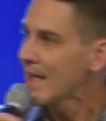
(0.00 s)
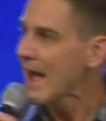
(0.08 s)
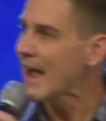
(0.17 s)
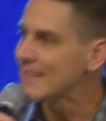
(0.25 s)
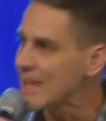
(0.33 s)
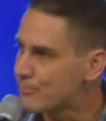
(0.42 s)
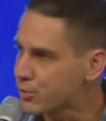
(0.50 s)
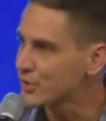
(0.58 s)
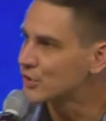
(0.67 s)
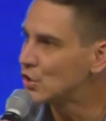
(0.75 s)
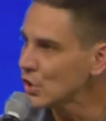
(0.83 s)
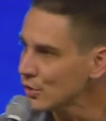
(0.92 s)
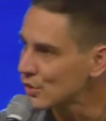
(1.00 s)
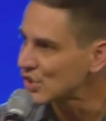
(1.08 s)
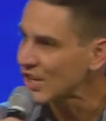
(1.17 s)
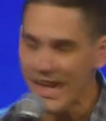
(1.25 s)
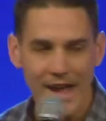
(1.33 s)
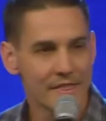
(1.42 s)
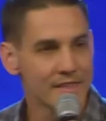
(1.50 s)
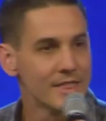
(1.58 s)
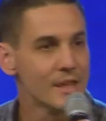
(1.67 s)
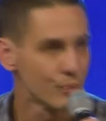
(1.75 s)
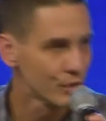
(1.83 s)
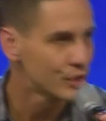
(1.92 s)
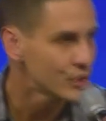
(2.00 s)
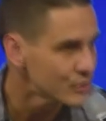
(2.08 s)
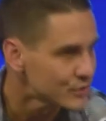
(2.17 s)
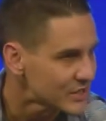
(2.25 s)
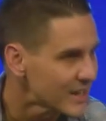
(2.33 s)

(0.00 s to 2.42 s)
and they produced and then they were used,